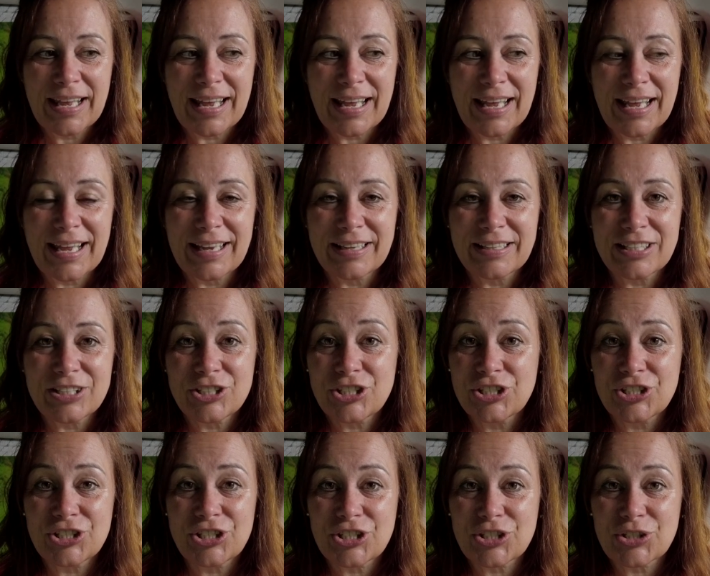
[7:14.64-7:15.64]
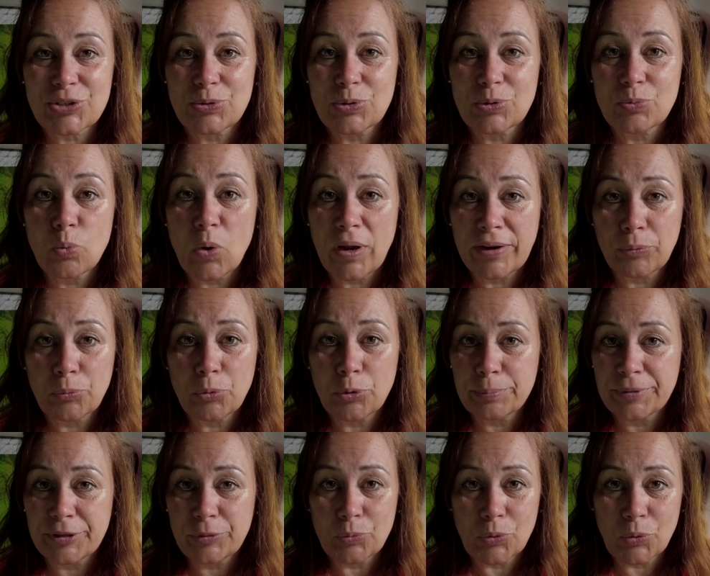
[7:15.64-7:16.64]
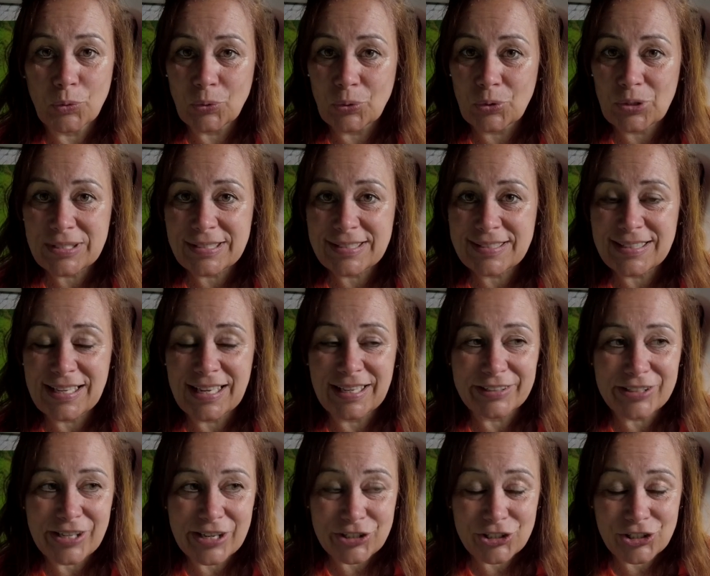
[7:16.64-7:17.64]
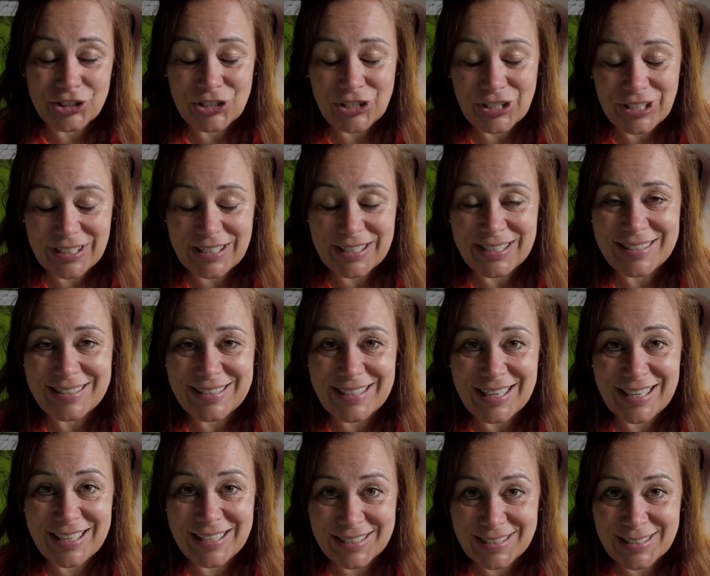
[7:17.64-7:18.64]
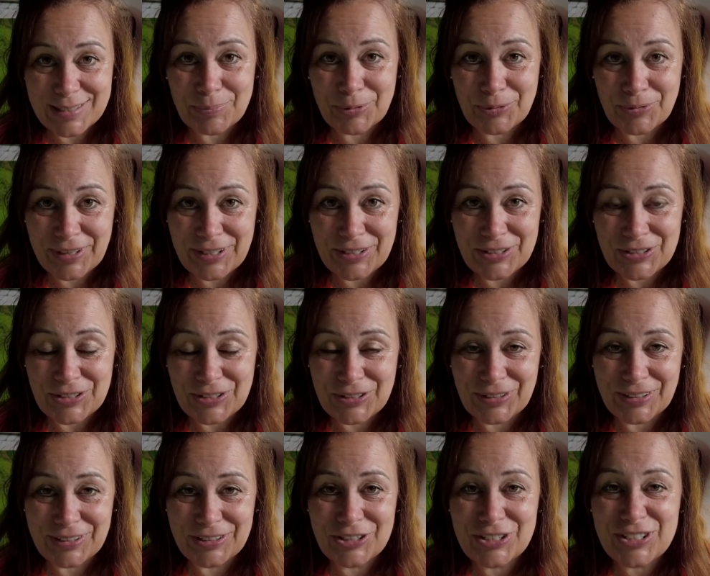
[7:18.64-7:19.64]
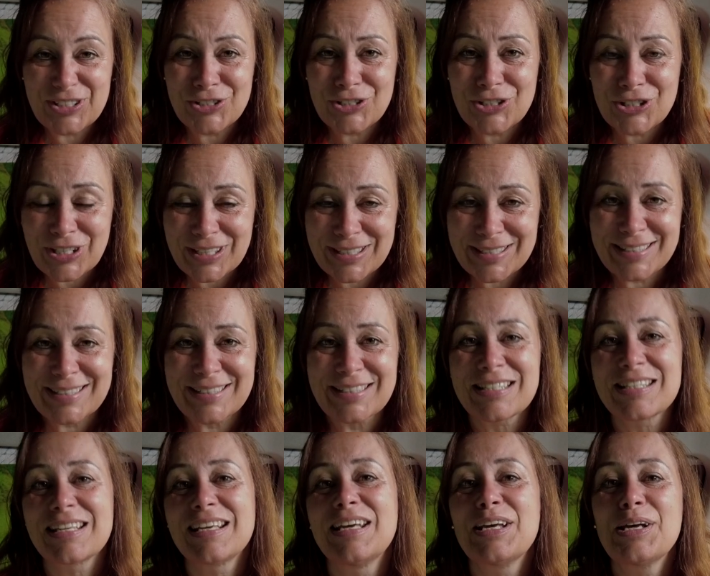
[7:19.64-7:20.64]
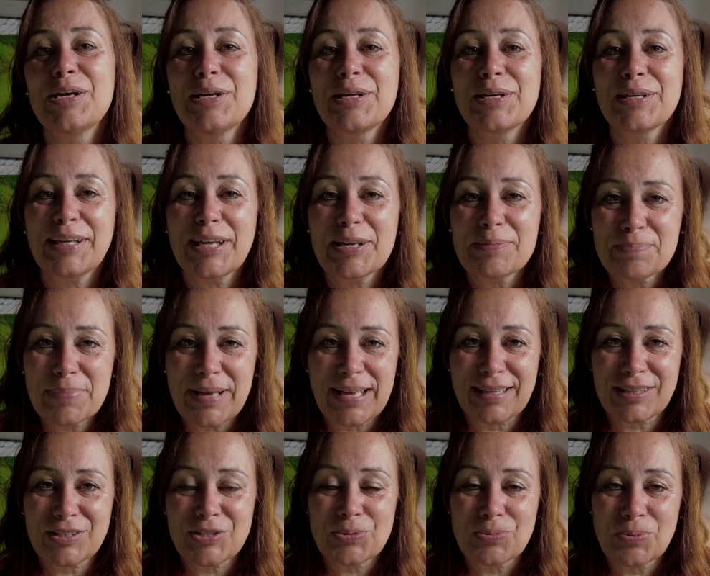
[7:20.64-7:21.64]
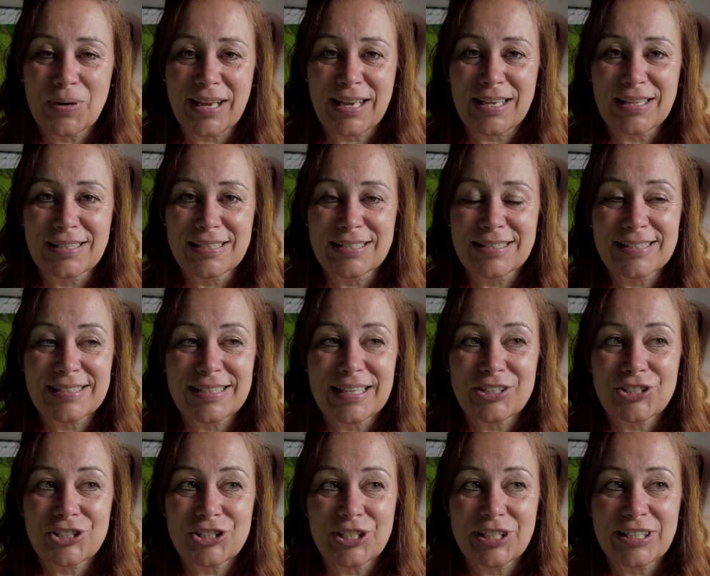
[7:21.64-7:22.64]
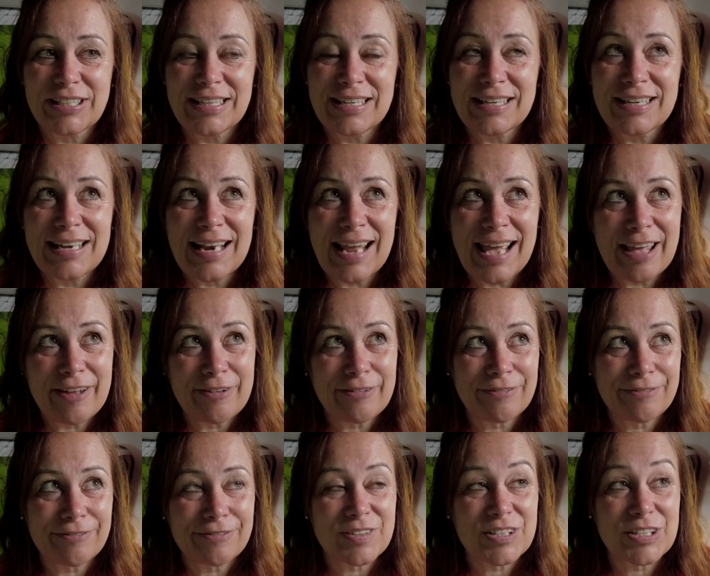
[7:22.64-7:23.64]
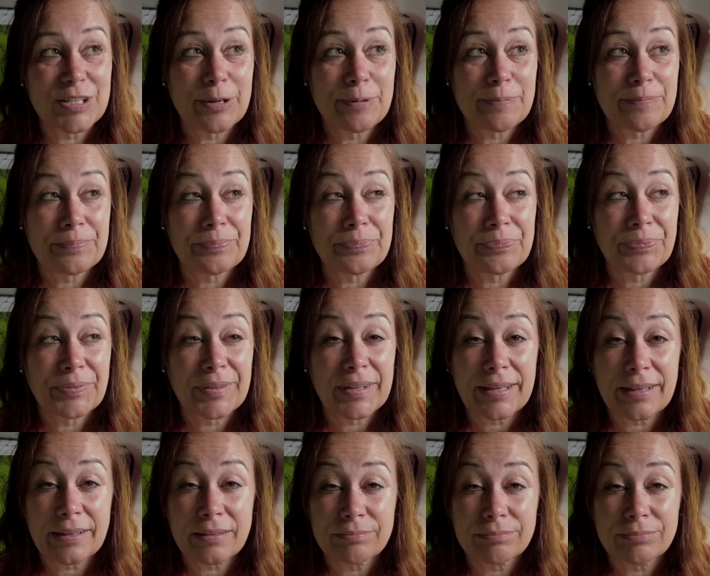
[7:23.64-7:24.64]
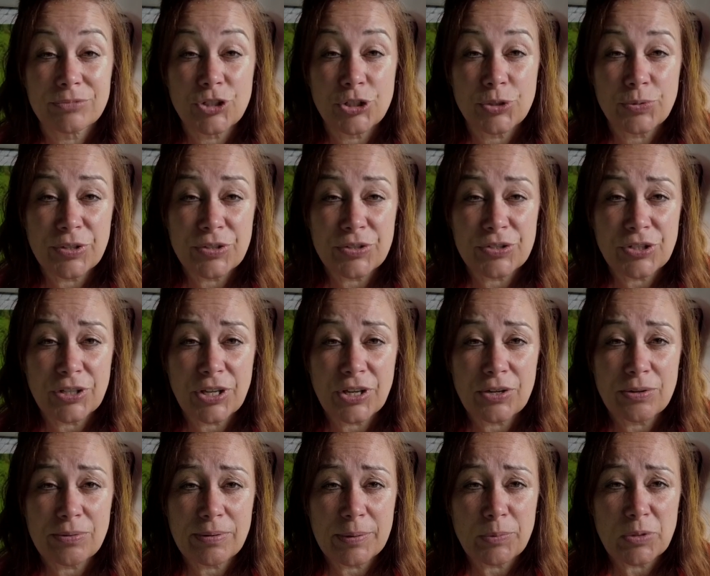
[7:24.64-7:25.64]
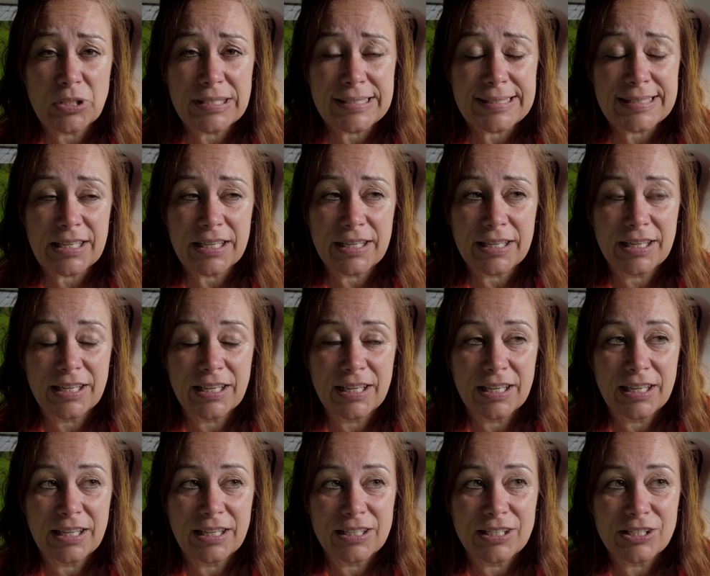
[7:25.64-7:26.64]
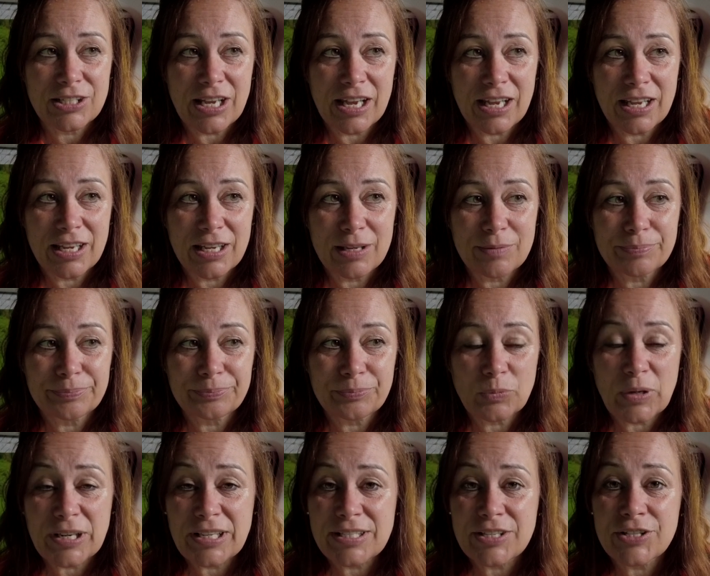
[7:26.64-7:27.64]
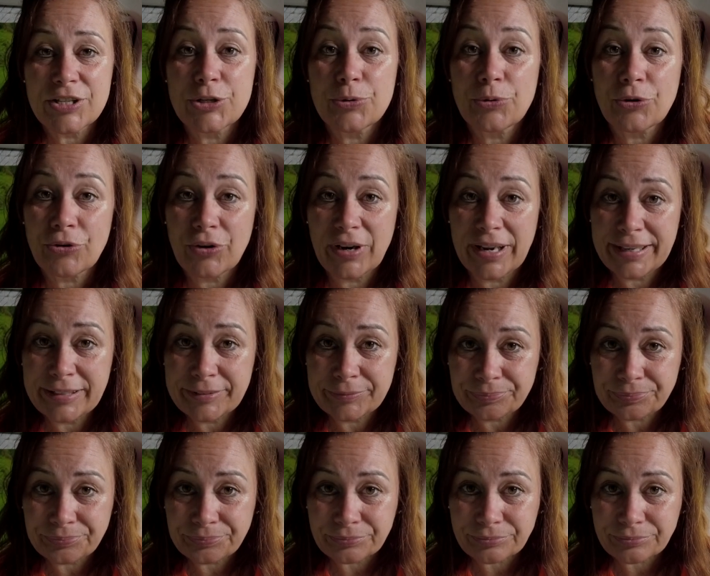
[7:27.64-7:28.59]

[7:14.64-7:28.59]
and she's just called One Woman Walks, and she is inspirational. She's just come back to Wales. She left 2 years ago, I want to say, went to the Ukraine,